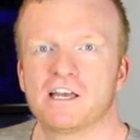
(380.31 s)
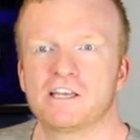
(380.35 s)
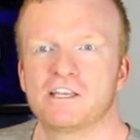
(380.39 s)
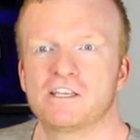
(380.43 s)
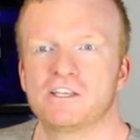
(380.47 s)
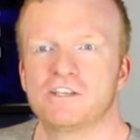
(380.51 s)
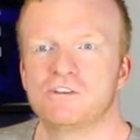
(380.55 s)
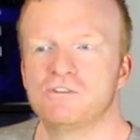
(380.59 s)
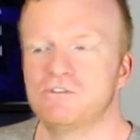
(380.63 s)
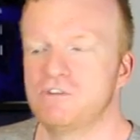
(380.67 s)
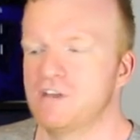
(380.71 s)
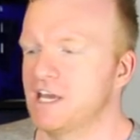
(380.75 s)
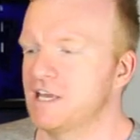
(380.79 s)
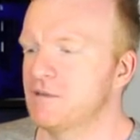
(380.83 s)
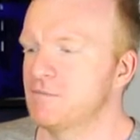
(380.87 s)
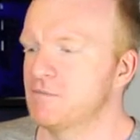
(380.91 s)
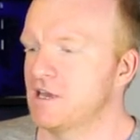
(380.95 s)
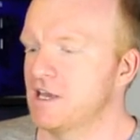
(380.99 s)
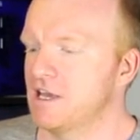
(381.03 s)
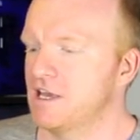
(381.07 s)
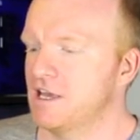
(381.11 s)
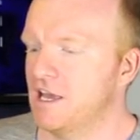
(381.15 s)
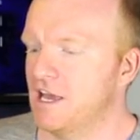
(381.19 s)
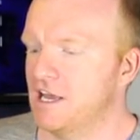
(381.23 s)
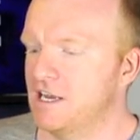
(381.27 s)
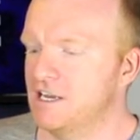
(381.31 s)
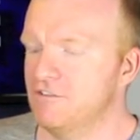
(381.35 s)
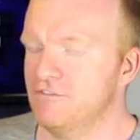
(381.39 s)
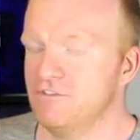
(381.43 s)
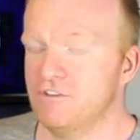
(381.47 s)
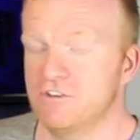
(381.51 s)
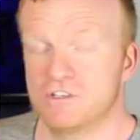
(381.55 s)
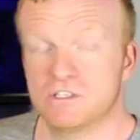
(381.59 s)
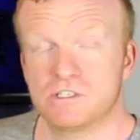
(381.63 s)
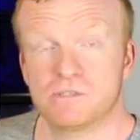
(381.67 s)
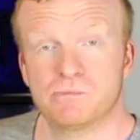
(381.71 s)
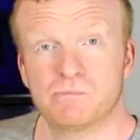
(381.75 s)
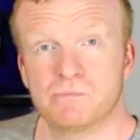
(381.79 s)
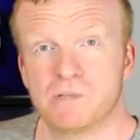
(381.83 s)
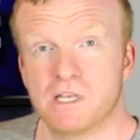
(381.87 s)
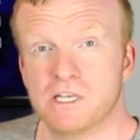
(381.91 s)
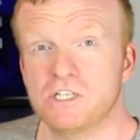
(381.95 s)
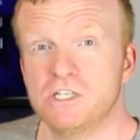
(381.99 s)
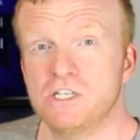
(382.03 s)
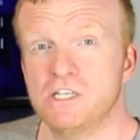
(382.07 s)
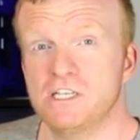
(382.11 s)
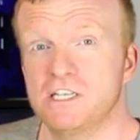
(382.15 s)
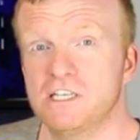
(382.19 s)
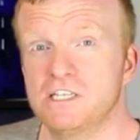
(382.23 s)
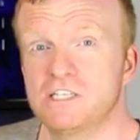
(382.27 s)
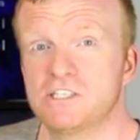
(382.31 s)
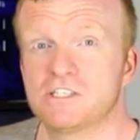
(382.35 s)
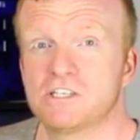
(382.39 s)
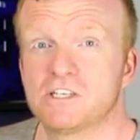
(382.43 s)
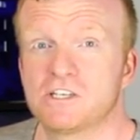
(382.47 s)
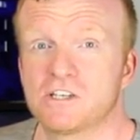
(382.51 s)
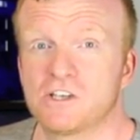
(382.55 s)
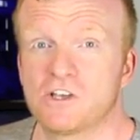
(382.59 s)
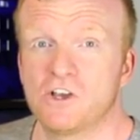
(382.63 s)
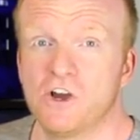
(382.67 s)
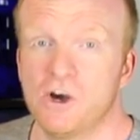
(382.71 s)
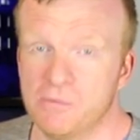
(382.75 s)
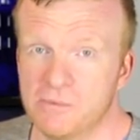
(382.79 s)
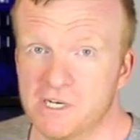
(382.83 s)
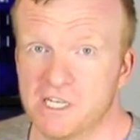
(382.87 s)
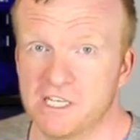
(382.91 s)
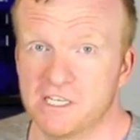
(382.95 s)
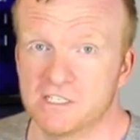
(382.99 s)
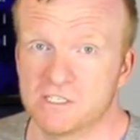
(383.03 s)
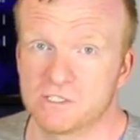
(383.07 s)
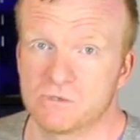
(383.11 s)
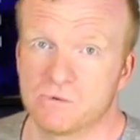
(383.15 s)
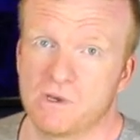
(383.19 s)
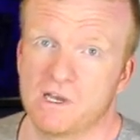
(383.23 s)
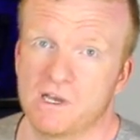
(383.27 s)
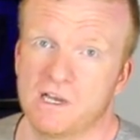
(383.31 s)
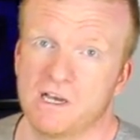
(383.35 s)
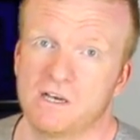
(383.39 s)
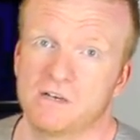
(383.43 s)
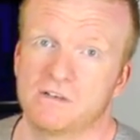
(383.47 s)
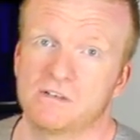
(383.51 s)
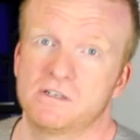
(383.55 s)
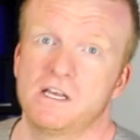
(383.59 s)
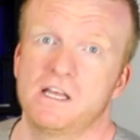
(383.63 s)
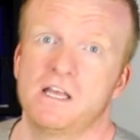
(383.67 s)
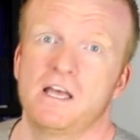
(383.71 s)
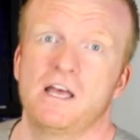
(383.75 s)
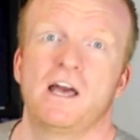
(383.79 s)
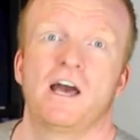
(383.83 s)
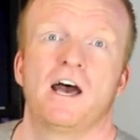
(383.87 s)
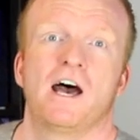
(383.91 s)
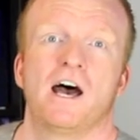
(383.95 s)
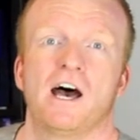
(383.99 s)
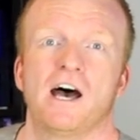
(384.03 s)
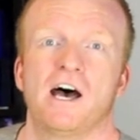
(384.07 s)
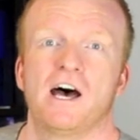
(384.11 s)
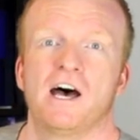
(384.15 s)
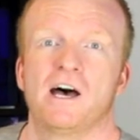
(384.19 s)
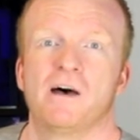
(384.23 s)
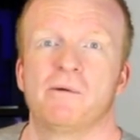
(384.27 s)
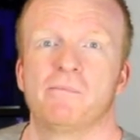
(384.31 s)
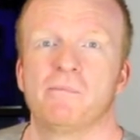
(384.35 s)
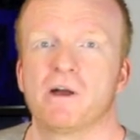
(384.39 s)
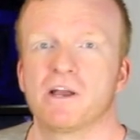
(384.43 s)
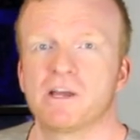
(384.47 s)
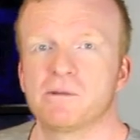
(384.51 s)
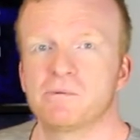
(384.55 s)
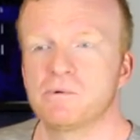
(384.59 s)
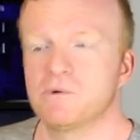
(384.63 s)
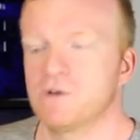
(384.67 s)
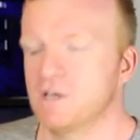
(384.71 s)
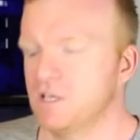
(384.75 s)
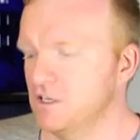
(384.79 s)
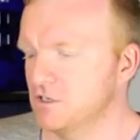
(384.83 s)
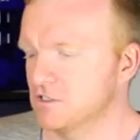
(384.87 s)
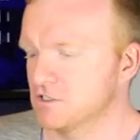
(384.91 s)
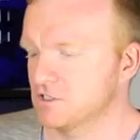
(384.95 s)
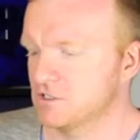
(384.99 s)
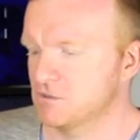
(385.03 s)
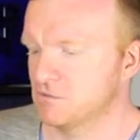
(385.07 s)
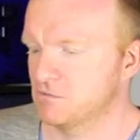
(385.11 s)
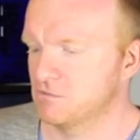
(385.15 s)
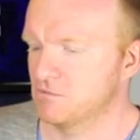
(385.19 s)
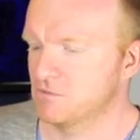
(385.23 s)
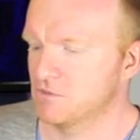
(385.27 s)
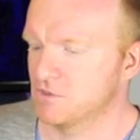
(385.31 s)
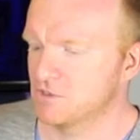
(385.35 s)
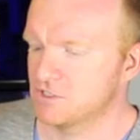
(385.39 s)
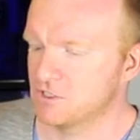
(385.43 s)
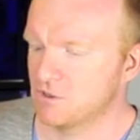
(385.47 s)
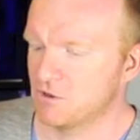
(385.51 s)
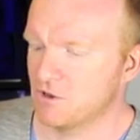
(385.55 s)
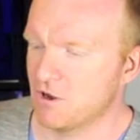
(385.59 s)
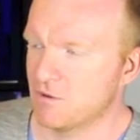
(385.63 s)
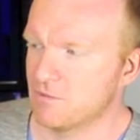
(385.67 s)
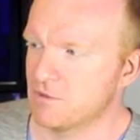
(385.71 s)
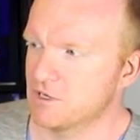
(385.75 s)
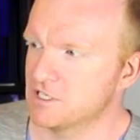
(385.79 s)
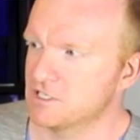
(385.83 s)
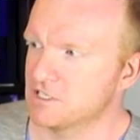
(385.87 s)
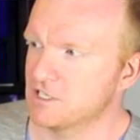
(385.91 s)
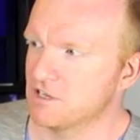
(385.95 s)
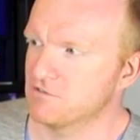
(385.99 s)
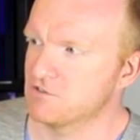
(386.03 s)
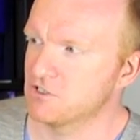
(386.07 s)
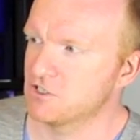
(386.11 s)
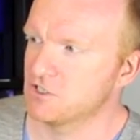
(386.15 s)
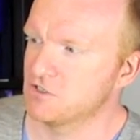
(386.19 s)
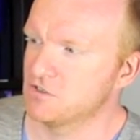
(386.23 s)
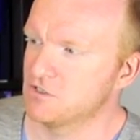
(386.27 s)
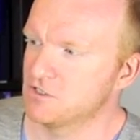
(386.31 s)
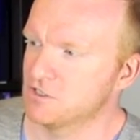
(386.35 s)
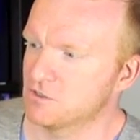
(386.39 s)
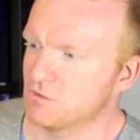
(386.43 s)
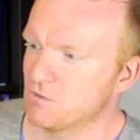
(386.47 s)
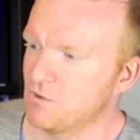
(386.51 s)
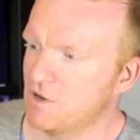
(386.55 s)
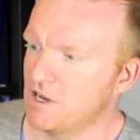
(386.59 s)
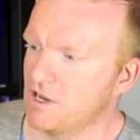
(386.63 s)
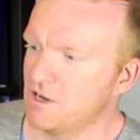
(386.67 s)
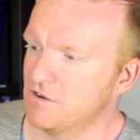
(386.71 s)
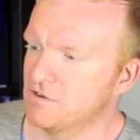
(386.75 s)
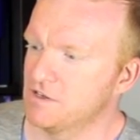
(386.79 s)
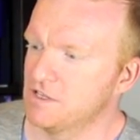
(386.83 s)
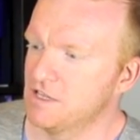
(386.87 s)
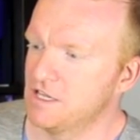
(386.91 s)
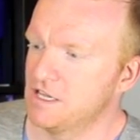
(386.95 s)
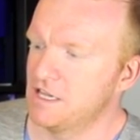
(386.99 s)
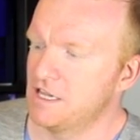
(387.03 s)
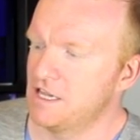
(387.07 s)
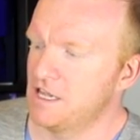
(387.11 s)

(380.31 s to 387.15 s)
you name it. And if you're especially into comedy as well, I'm going to be working on some comedy stuff soon as well.